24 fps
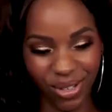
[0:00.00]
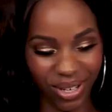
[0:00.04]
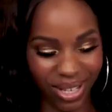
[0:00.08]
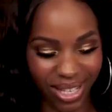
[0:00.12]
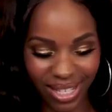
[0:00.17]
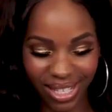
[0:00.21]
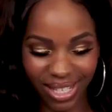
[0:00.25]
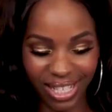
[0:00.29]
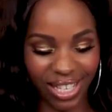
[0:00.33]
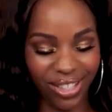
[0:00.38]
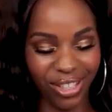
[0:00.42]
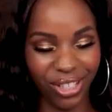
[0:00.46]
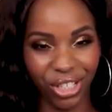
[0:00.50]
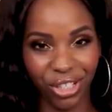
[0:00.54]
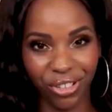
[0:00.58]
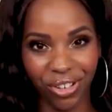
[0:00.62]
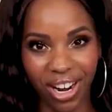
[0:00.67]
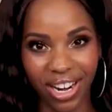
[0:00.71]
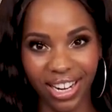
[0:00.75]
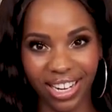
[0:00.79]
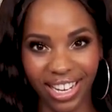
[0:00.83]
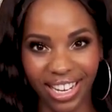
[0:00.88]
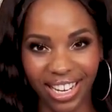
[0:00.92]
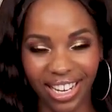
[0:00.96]
You can see the
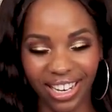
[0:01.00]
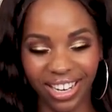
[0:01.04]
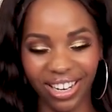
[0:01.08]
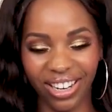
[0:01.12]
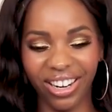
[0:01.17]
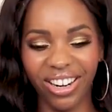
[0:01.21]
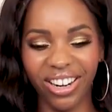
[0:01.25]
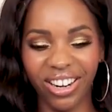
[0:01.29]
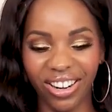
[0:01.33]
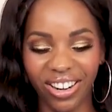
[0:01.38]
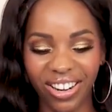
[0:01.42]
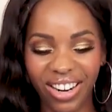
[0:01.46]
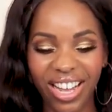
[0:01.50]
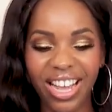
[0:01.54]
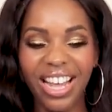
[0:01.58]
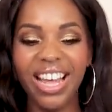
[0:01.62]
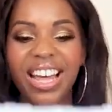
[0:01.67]
trend here.